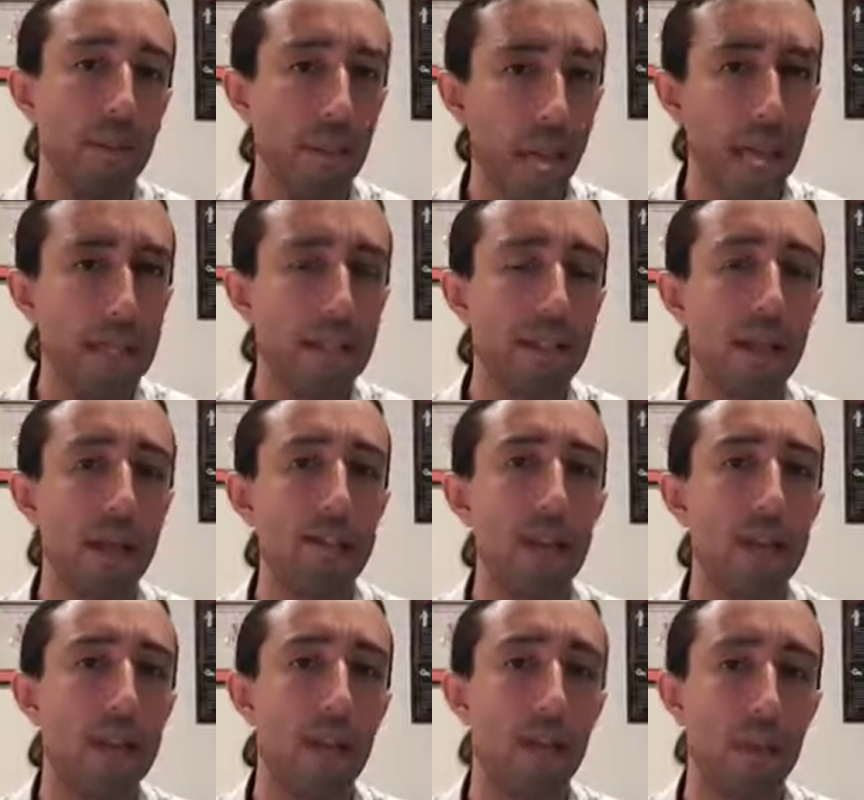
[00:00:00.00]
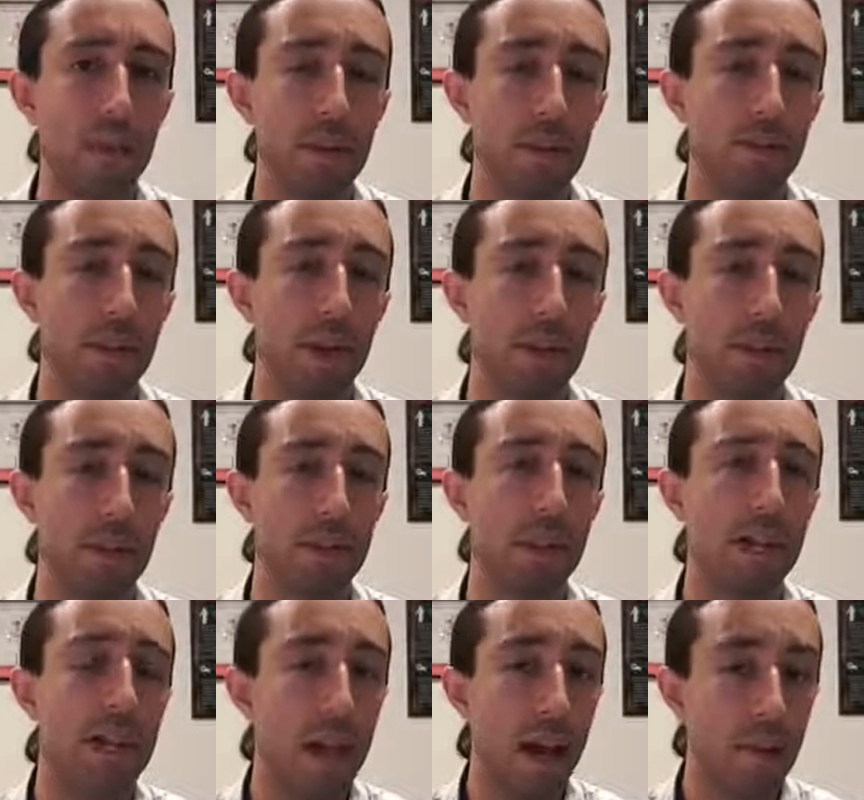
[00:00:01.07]
And it's the same thing that's happening with the virus.
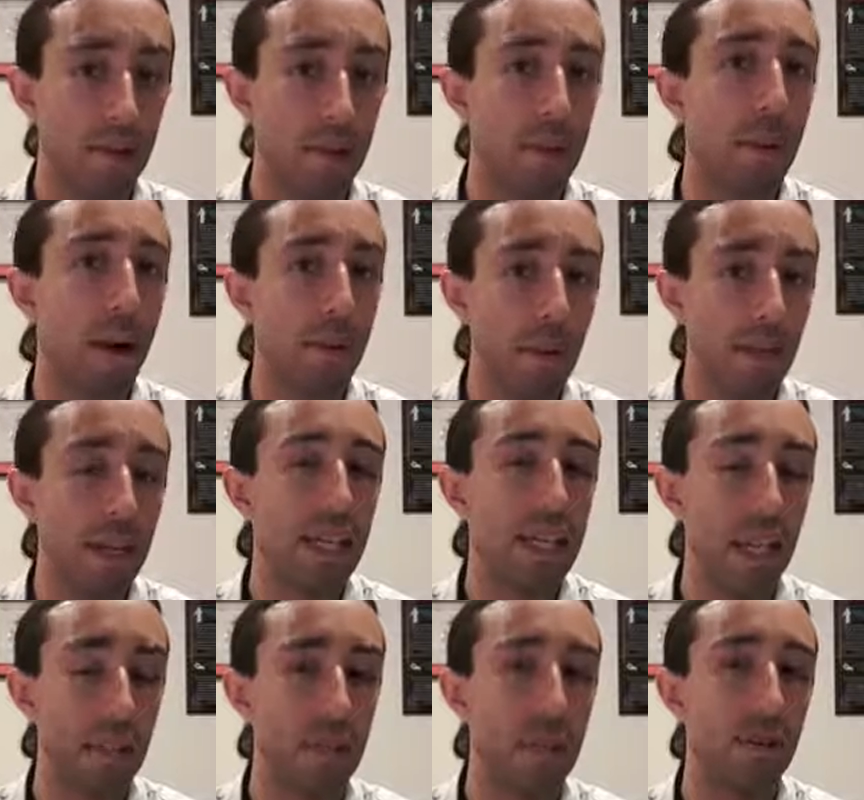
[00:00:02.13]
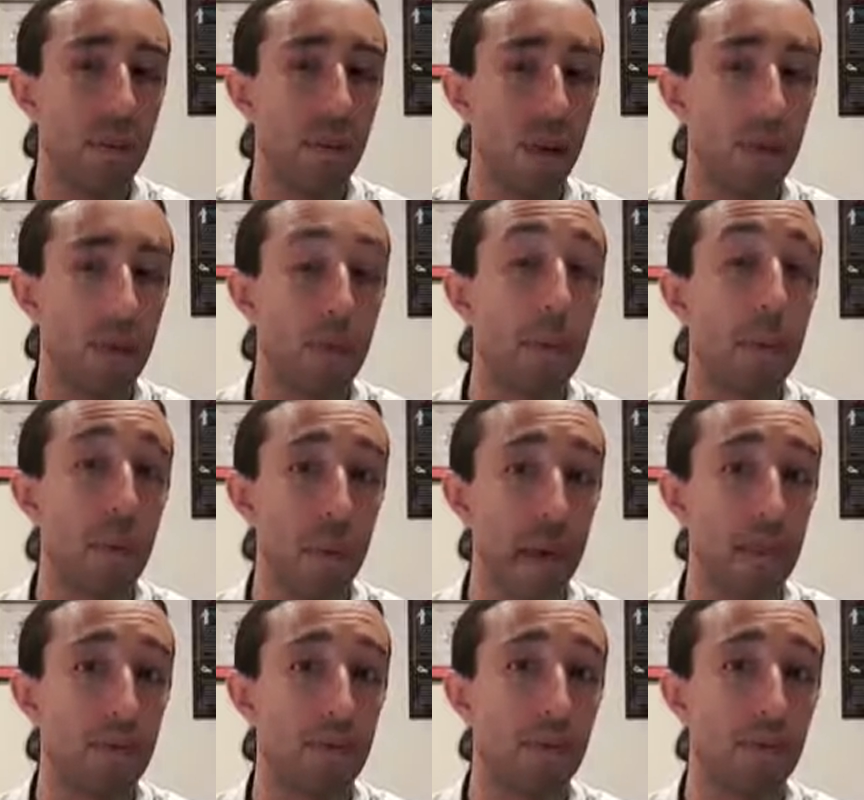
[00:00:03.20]
Primarily it's happening to a lot of people at the back
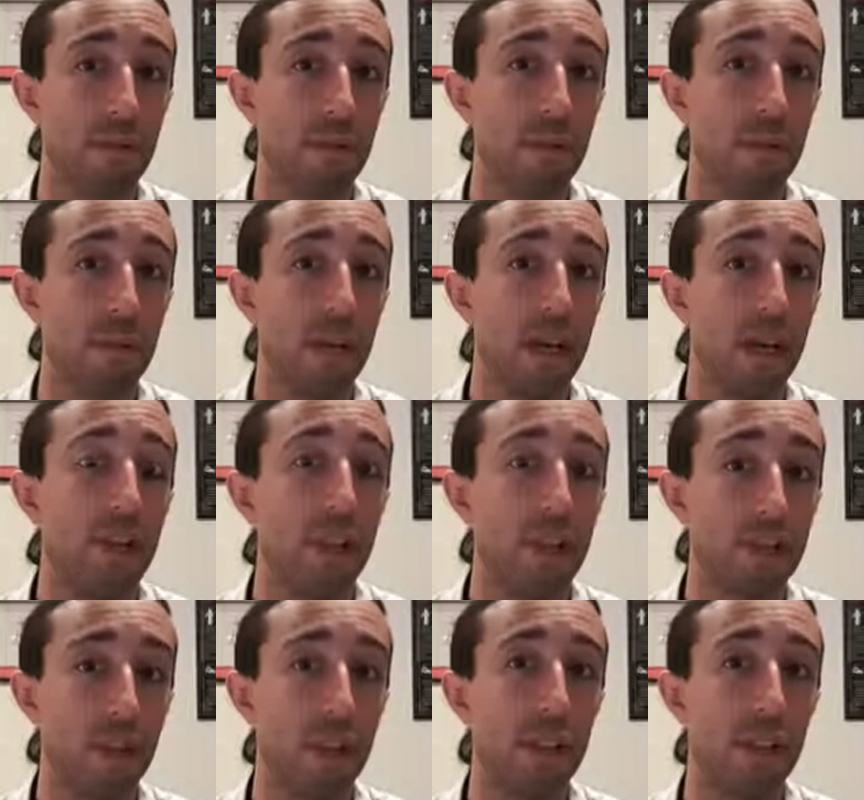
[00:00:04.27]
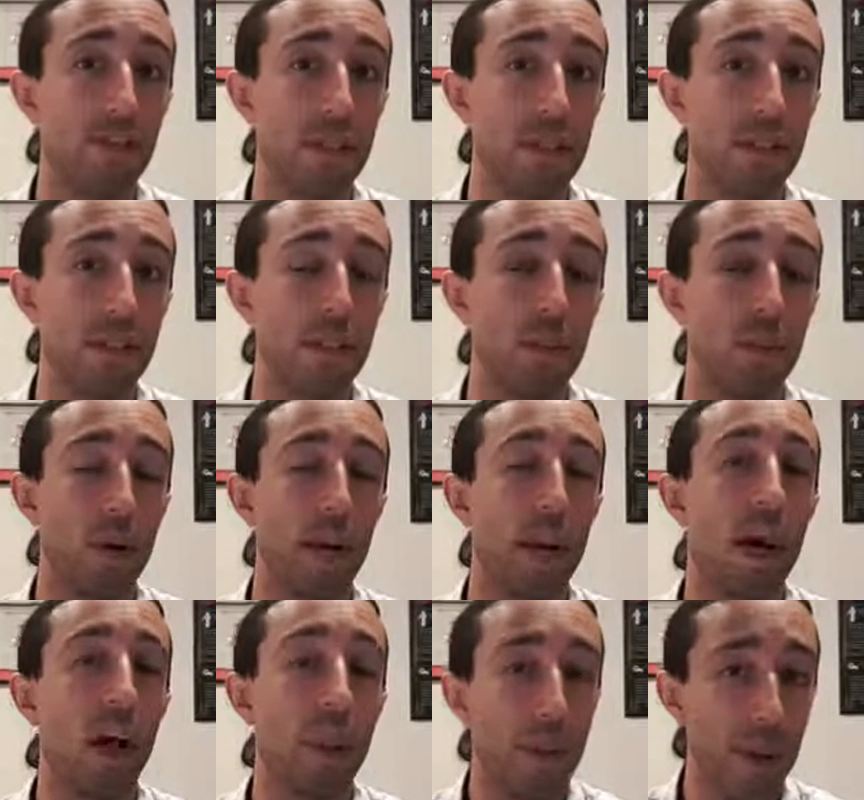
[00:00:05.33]
of the throat. That's one of the reasons why
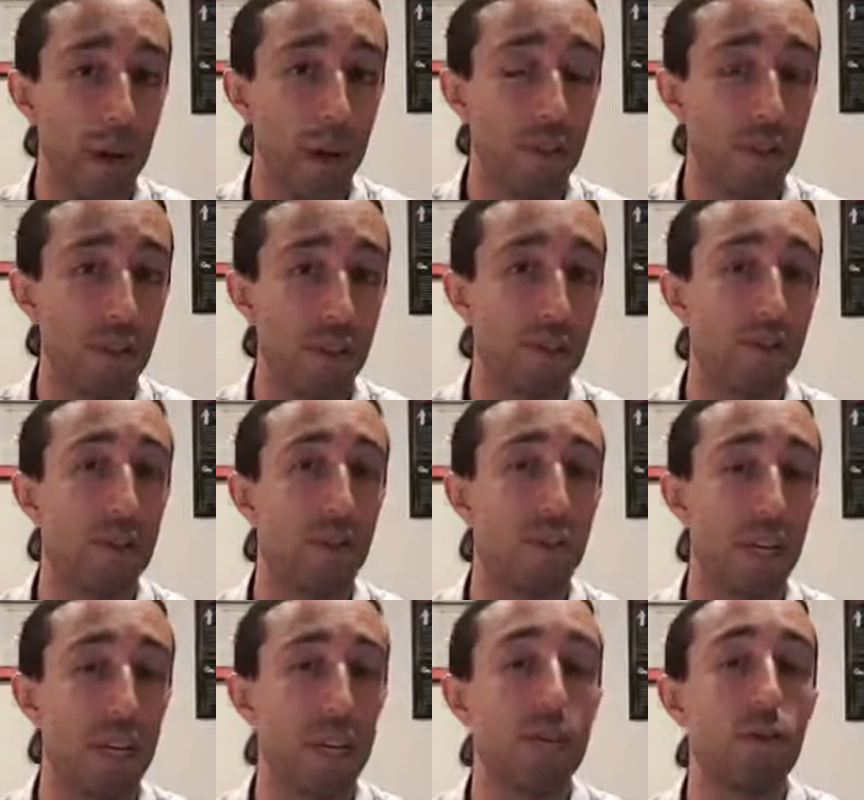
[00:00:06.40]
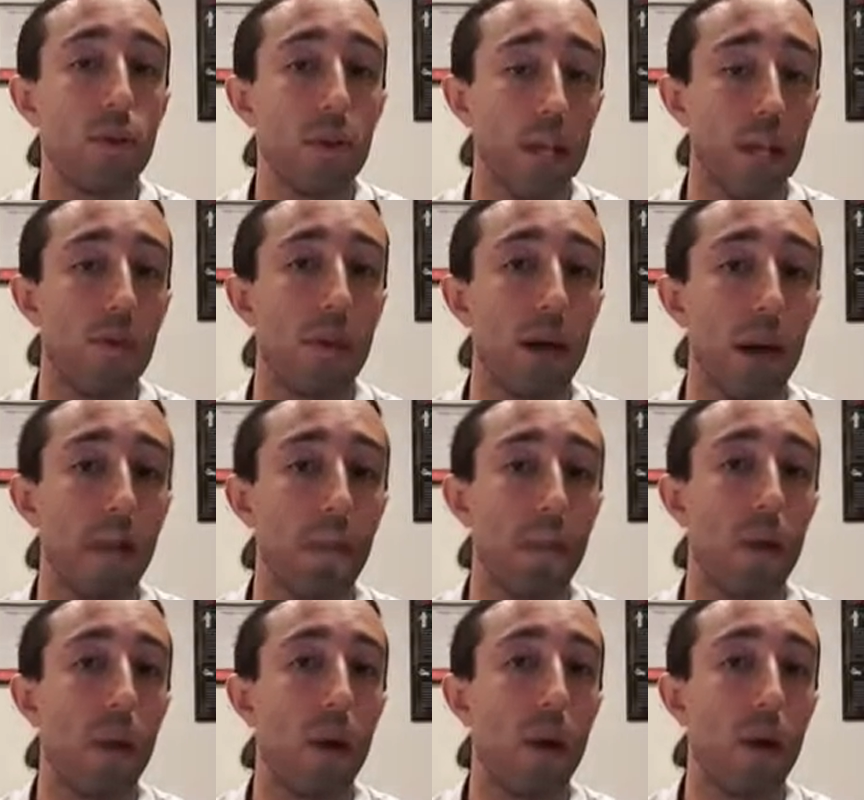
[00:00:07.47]
healthcare officials are really talking about people
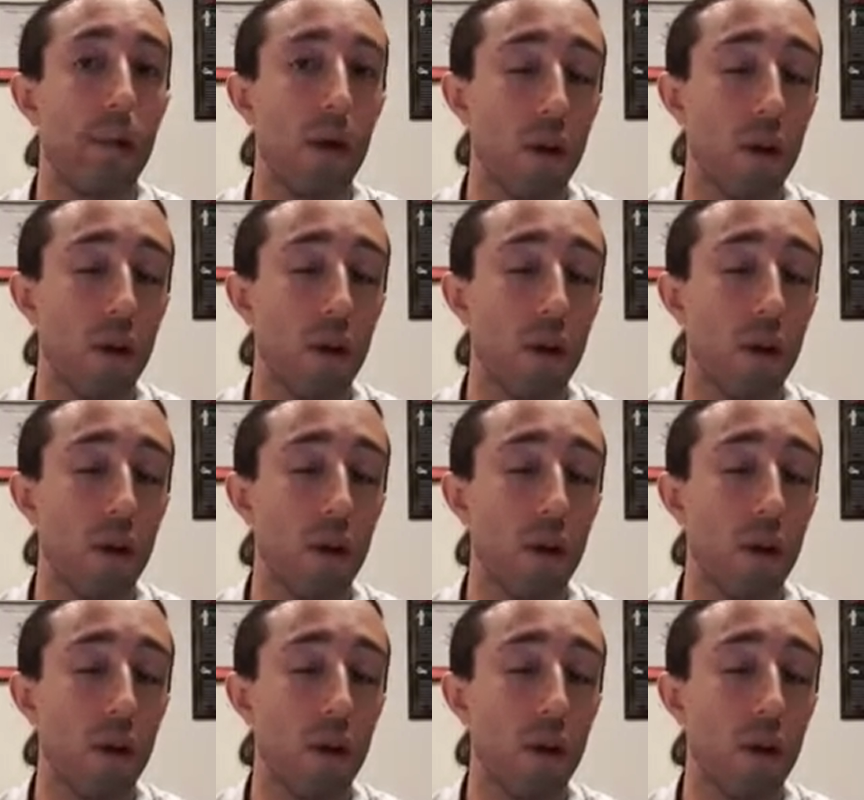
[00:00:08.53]
who are having